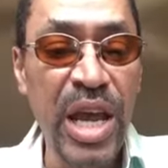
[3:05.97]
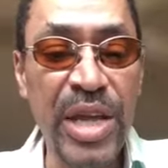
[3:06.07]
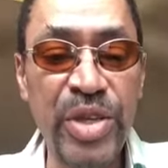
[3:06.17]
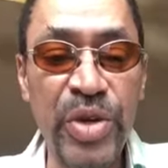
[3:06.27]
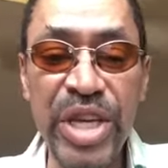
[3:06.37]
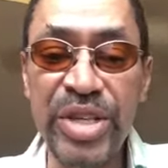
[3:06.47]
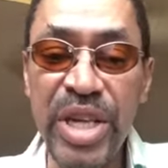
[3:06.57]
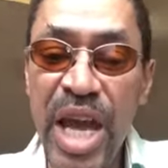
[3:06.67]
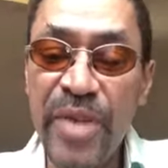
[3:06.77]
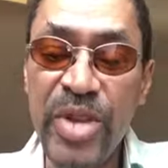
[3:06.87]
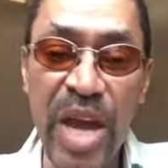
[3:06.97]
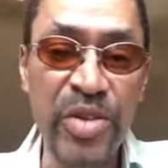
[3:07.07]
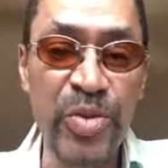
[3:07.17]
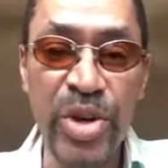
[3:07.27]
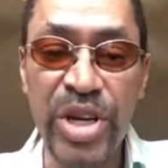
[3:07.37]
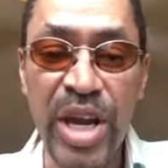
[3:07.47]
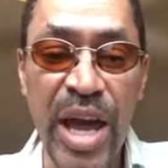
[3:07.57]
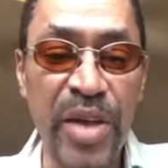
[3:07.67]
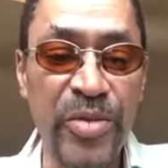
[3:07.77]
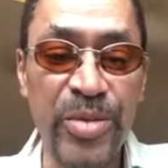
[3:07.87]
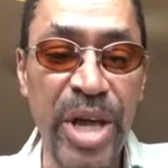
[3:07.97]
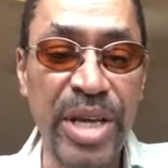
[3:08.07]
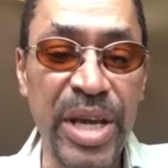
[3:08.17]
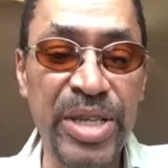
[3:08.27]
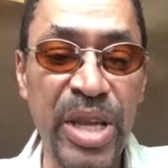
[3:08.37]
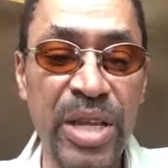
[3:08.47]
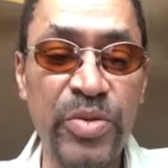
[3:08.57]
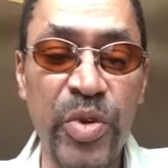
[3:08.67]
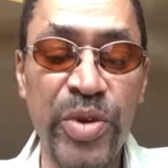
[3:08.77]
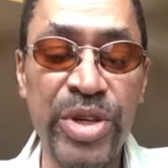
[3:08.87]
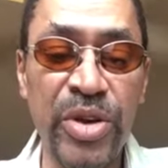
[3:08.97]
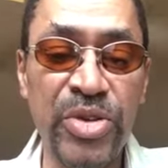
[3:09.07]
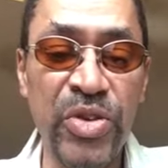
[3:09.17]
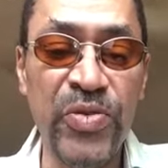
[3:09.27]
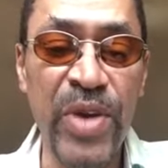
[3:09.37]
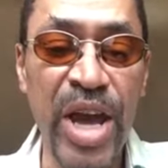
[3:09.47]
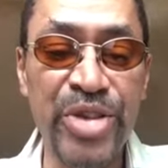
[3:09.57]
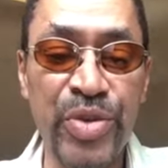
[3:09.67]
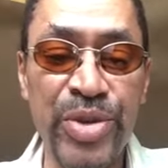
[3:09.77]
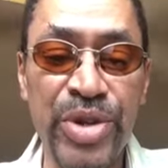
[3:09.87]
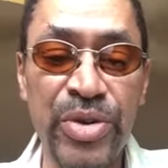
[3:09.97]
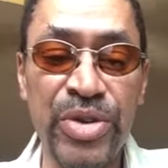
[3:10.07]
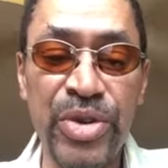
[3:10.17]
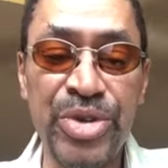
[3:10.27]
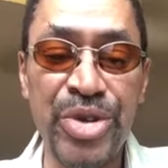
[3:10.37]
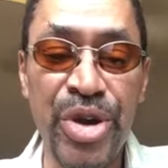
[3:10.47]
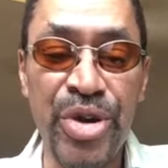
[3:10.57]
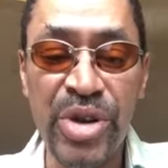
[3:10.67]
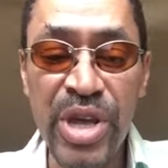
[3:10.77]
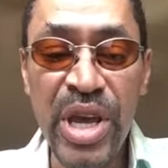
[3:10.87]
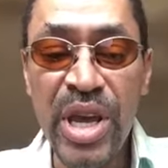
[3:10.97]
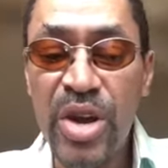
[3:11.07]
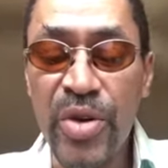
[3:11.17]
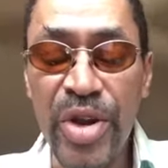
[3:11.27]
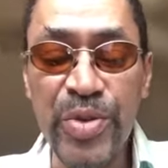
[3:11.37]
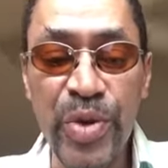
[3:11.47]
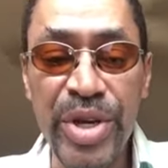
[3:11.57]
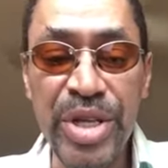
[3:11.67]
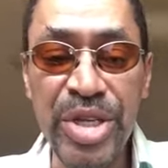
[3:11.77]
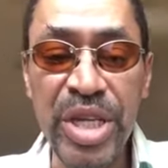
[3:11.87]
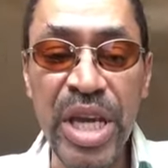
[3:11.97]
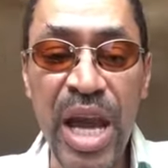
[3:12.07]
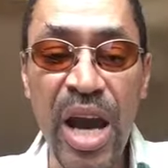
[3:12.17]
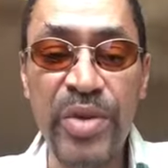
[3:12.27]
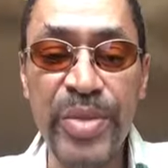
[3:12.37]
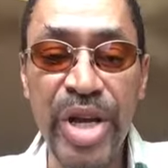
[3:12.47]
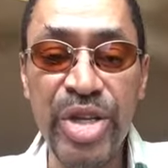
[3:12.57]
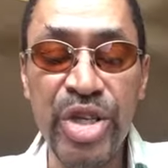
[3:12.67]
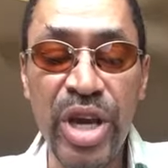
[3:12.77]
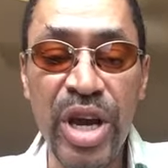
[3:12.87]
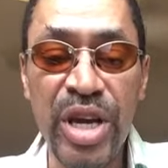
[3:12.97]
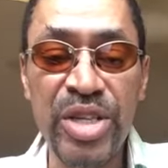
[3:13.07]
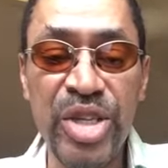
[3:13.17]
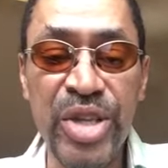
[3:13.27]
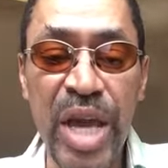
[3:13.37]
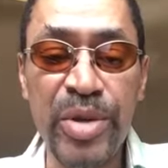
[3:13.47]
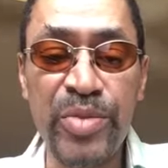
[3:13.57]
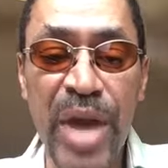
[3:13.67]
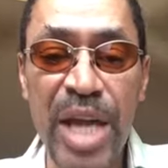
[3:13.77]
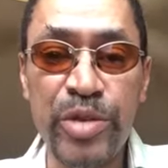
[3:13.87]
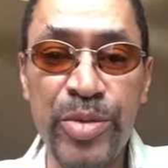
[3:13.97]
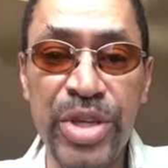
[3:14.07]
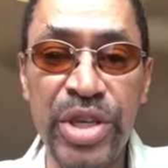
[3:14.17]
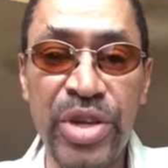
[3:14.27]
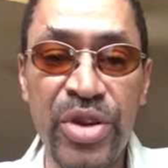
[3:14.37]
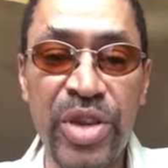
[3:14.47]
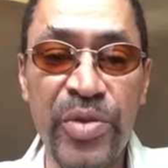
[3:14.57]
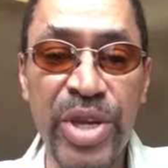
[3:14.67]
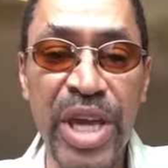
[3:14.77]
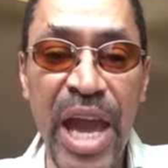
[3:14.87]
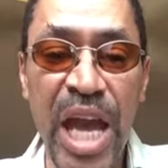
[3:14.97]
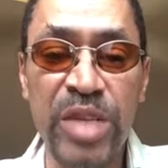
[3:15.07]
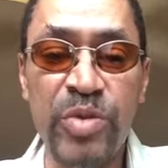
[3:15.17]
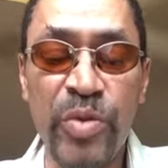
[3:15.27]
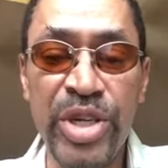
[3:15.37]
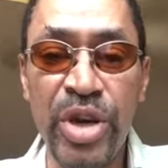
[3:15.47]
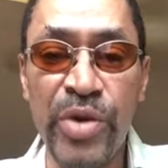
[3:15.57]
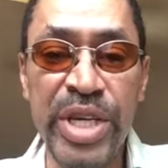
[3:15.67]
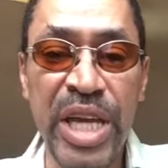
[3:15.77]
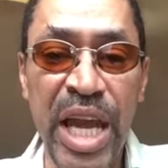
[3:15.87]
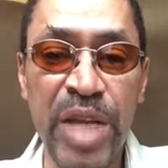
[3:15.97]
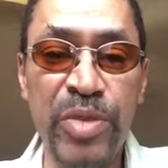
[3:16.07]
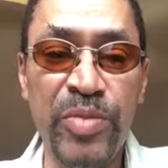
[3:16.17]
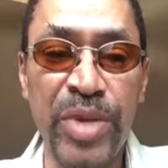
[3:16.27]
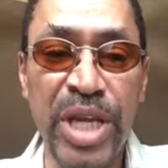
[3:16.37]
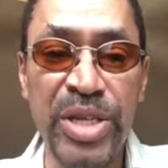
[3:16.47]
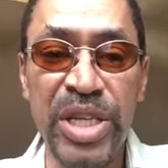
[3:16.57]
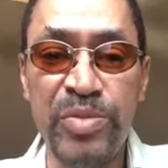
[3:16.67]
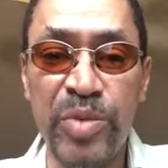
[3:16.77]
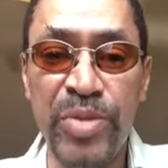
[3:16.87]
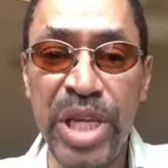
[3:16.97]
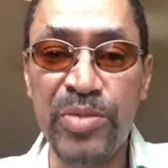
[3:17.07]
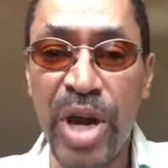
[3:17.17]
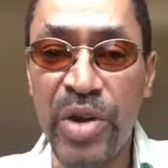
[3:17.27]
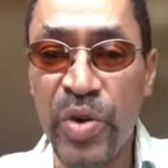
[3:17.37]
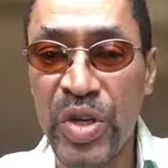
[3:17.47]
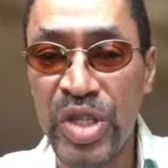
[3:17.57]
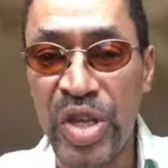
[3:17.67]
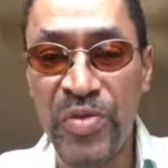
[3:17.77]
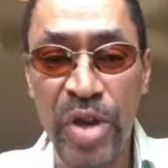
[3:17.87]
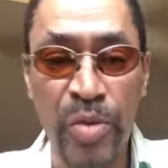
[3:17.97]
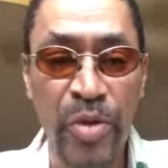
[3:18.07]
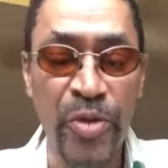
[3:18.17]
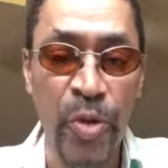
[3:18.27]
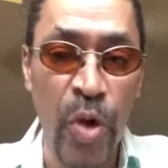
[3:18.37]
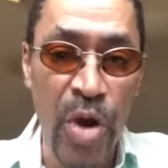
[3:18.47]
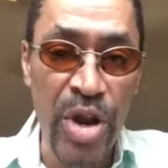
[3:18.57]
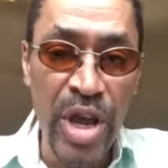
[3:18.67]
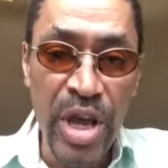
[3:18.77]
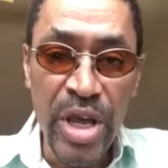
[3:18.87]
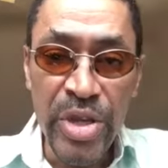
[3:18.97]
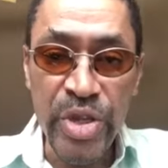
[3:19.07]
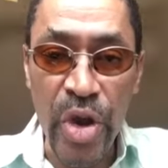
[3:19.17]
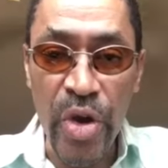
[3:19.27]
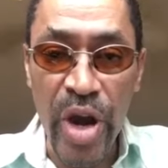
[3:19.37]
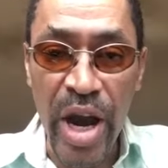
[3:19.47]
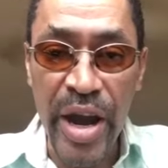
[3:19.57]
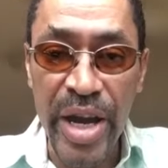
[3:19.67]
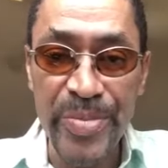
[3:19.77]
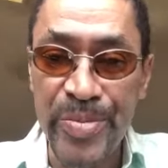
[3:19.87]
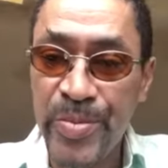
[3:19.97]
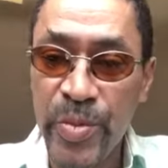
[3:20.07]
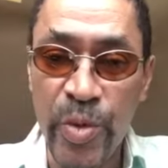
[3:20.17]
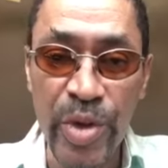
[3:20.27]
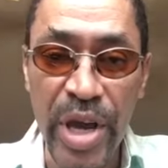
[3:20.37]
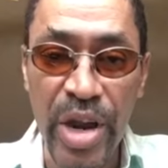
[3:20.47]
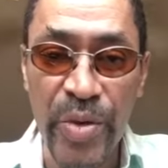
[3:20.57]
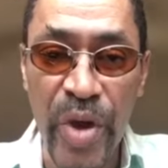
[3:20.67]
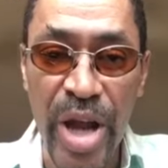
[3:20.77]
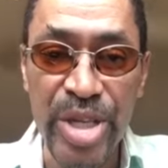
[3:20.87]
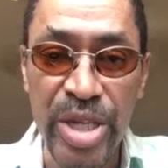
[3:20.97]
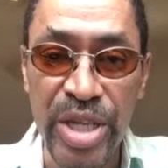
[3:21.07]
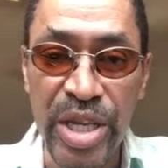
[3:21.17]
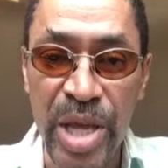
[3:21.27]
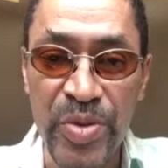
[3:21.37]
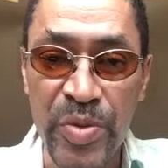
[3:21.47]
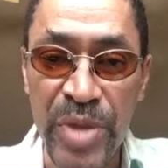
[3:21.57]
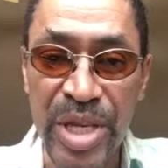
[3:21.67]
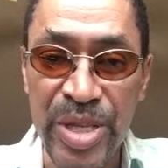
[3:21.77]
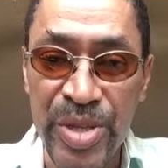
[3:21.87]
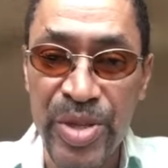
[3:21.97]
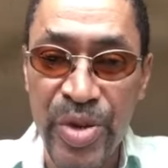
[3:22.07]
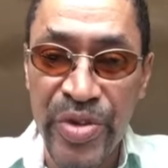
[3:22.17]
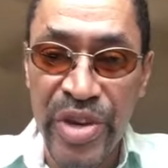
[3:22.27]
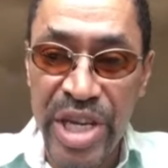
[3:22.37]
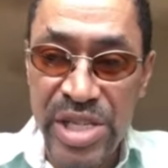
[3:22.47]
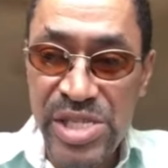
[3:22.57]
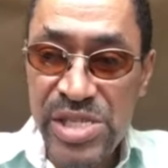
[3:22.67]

And so he's going to have his work cut out of him. Like I said, you don't want to go too fast, don't want to go too slow, or else we're going to see how much stamina Maximum Security really has. But we know he can be beaten. He's been beaten by a horse in this field before. So we got to watch and see. That's what makes this so great.